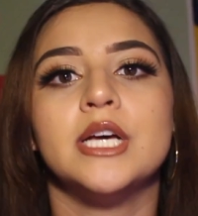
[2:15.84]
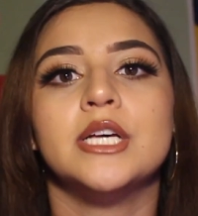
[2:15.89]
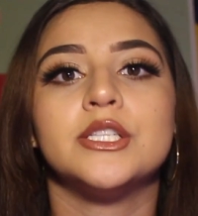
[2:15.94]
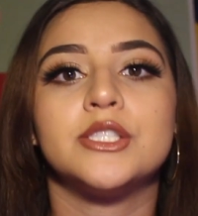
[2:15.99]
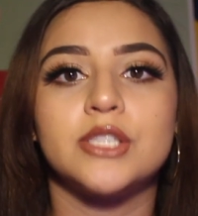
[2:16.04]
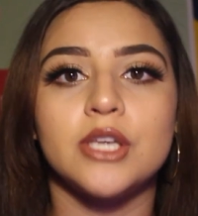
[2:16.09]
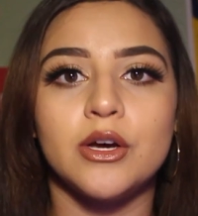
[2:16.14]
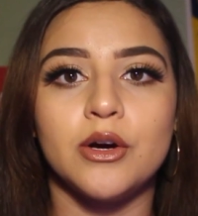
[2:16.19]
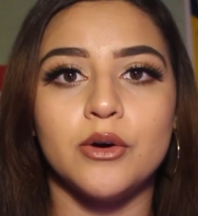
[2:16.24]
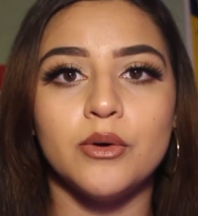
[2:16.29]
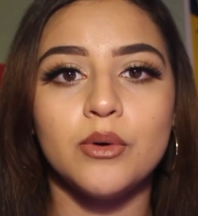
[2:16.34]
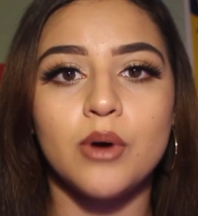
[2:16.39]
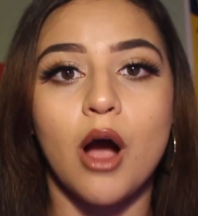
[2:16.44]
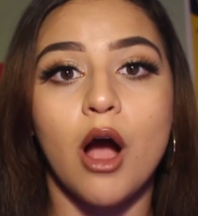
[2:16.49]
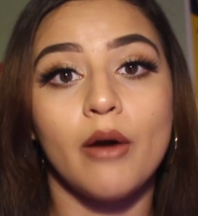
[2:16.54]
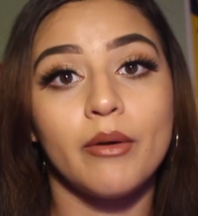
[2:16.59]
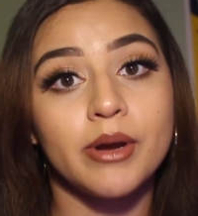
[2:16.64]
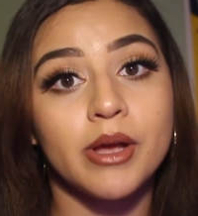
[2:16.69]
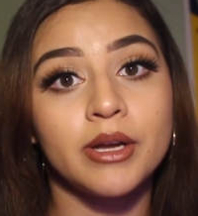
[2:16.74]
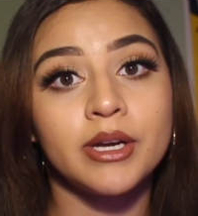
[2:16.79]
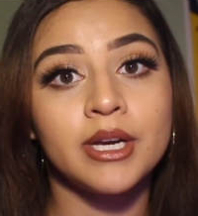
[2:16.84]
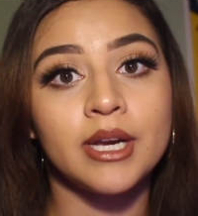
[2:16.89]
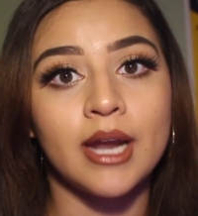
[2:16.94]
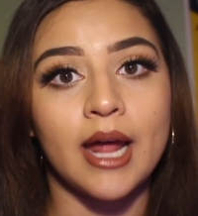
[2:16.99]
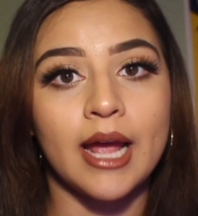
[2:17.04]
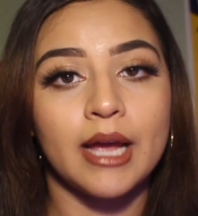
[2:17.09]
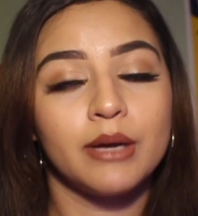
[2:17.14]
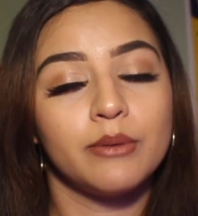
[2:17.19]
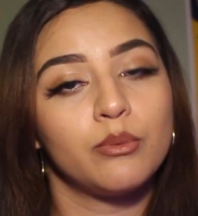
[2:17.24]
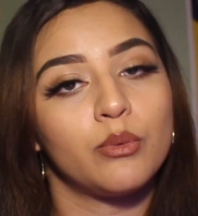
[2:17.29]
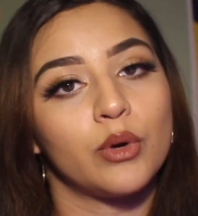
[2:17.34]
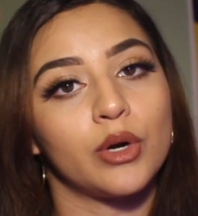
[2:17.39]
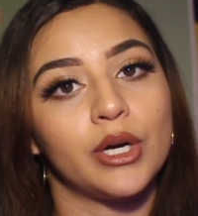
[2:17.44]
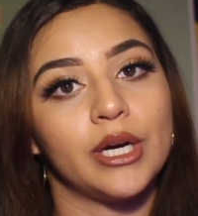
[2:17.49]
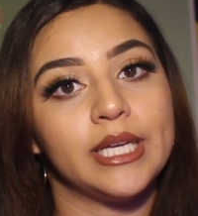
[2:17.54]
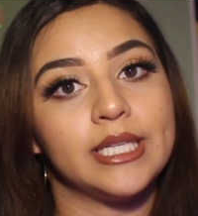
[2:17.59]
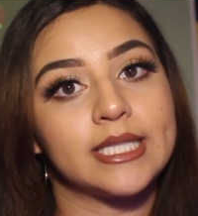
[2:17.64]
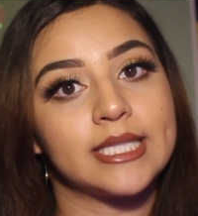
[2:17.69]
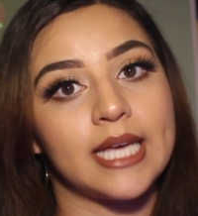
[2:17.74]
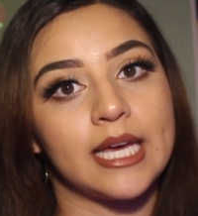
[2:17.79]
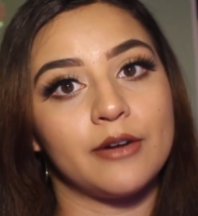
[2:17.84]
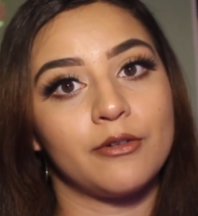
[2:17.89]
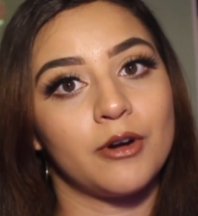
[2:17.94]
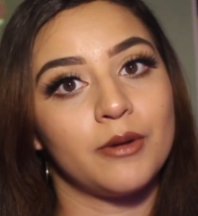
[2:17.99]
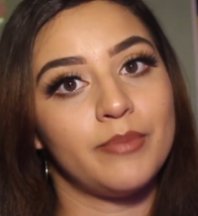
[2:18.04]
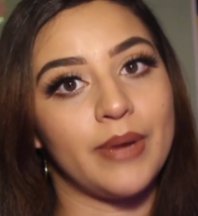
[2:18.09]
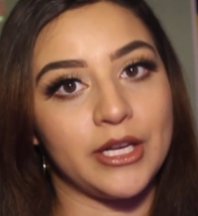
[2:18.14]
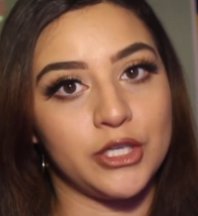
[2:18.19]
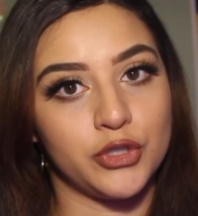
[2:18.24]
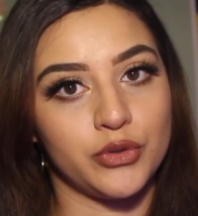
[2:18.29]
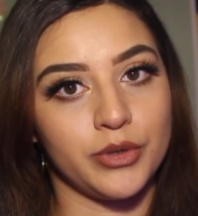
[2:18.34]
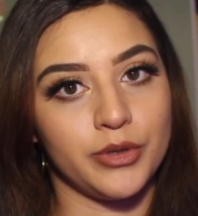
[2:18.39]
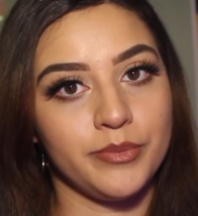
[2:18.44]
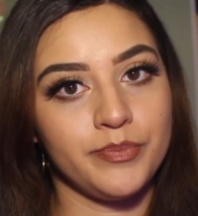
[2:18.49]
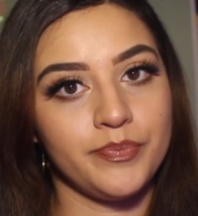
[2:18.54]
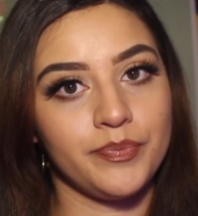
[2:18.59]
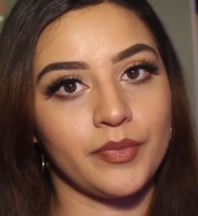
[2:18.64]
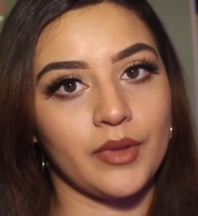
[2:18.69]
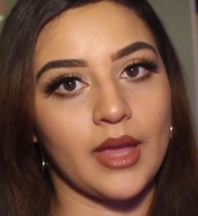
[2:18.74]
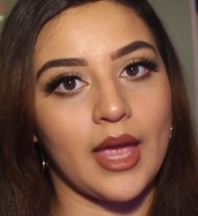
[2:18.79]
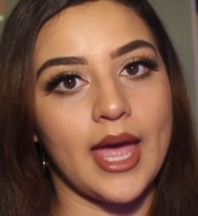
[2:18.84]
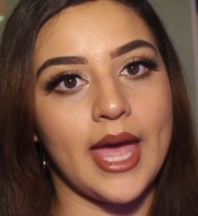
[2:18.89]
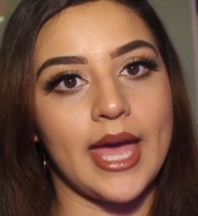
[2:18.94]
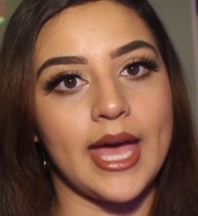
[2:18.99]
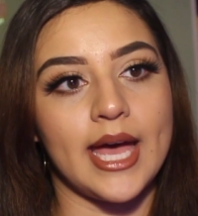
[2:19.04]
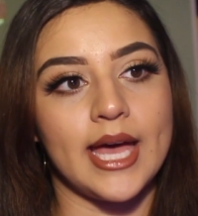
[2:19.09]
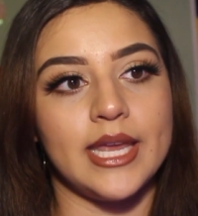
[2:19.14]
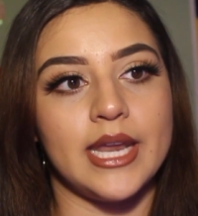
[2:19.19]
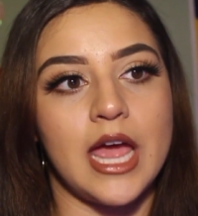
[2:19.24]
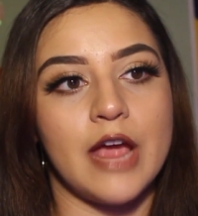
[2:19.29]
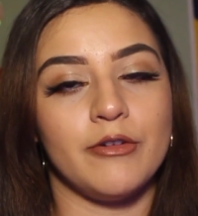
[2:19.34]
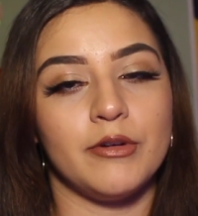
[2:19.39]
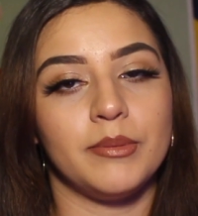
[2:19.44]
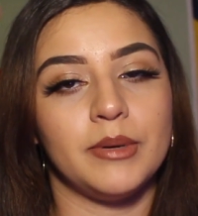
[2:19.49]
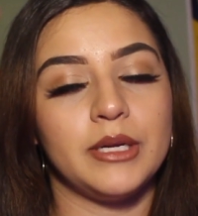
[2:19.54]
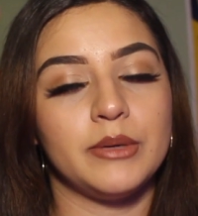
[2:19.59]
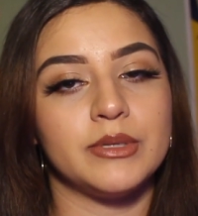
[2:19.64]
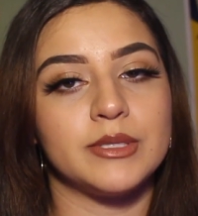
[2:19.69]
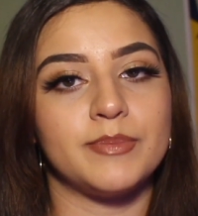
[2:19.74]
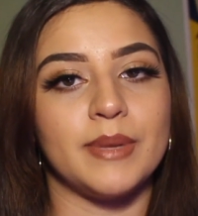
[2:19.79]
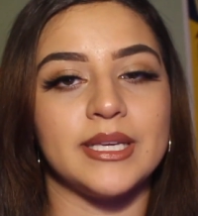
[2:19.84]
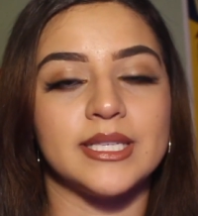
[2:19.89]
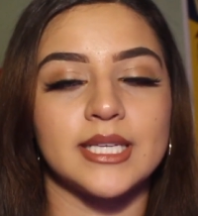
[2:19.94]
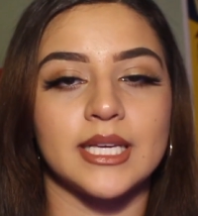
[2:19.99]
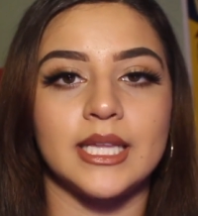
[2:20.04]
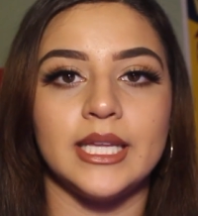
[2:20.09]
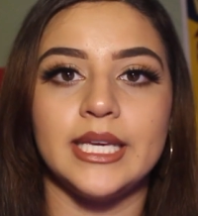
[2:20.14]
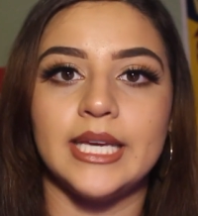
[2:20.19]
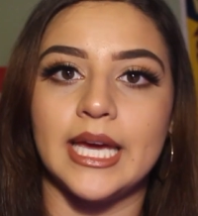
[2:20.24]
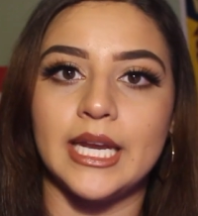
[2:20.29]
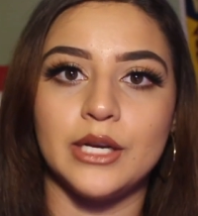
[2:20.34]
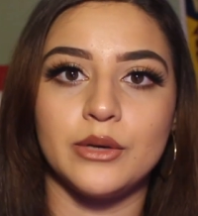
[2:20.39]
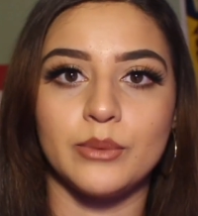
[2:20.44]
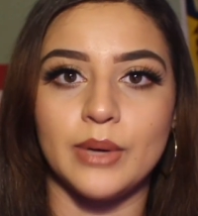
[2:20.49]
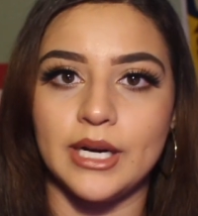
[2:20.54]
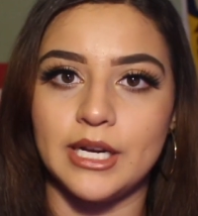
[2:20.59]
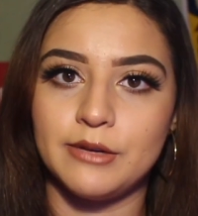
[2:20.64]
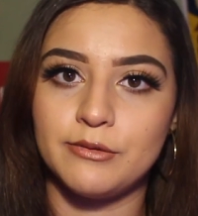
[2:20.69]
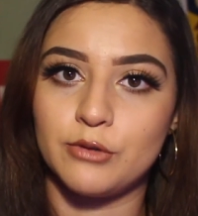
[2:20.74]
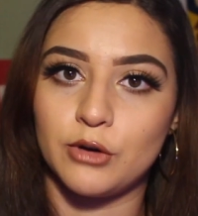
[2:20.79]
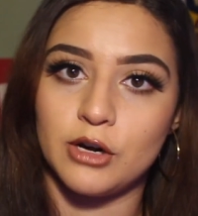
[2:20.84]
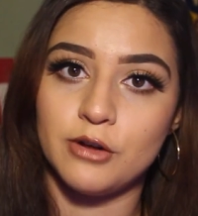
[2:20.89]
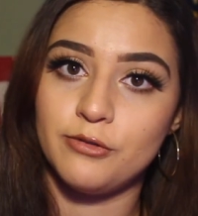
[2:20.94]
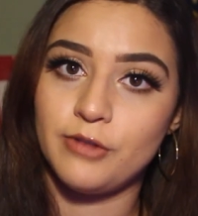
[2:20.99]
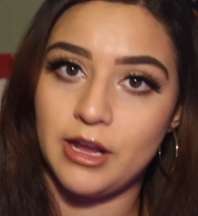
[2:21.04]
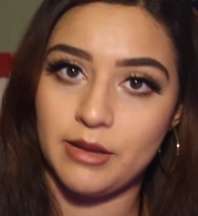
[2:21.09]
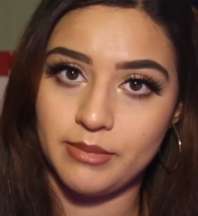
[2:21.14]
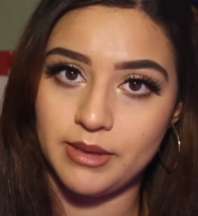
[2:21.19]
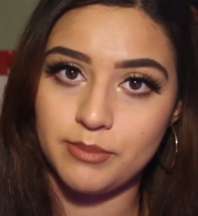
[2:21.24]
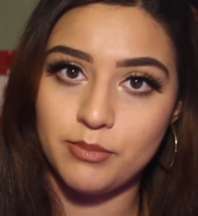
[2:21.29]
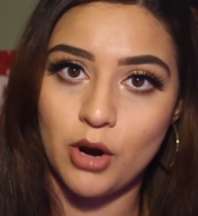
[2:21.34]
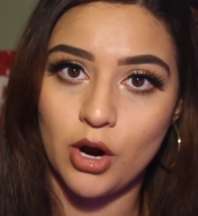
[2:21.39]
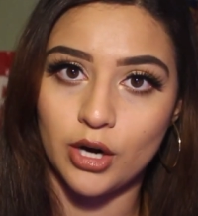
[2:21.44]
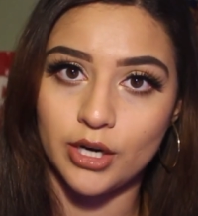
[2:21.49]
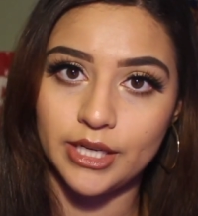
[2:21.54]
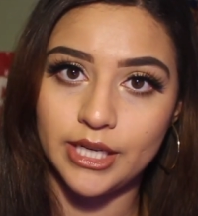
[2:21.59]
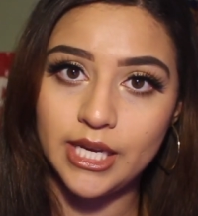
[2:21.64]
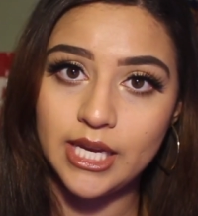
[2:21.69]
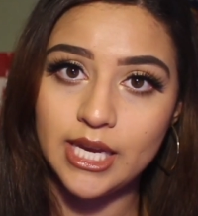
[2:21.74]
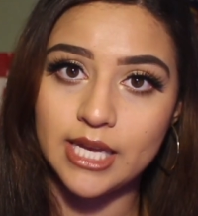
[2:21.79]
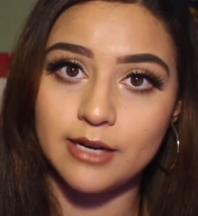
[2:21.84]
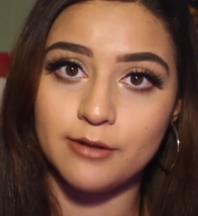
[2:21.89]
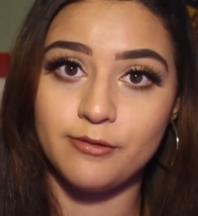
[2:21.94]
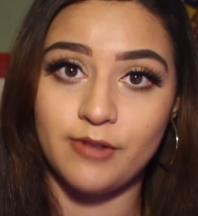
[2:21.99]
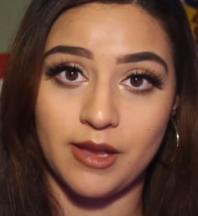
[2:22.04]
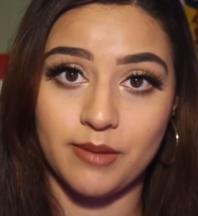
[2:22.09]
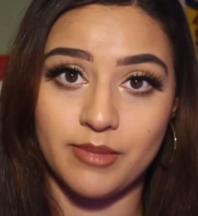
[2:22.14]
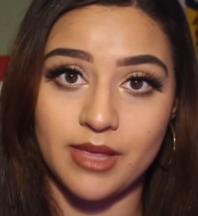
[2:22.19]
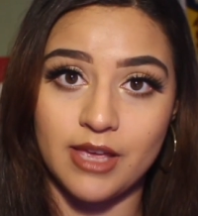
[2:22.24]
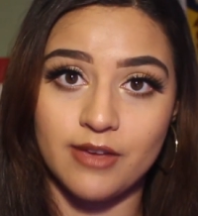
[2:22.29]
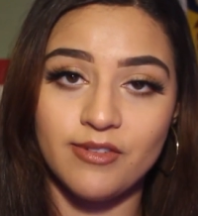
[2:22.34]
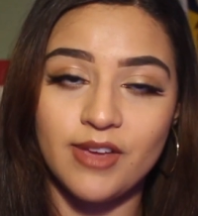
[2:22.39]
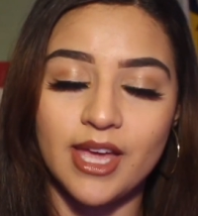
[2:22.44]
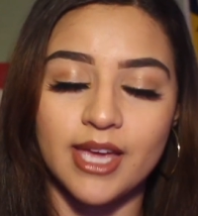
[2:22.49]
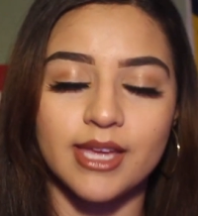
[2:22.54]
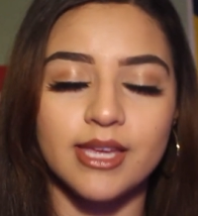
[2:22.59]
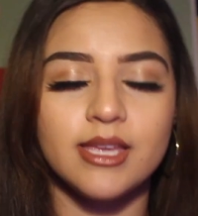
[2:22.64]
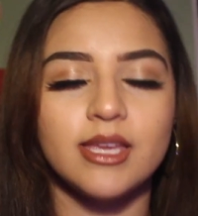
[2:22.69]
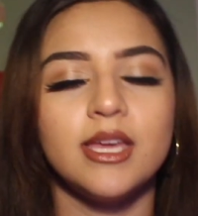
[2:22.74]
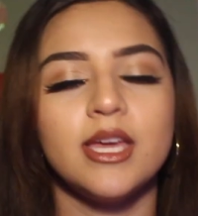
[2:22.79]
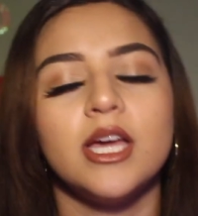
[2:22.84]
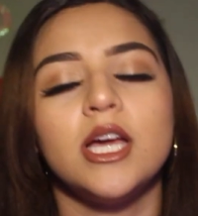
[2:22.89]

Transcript: So Ariana and I were inside of her bedroom, and everybody was basically getting ready for a family party and a family event.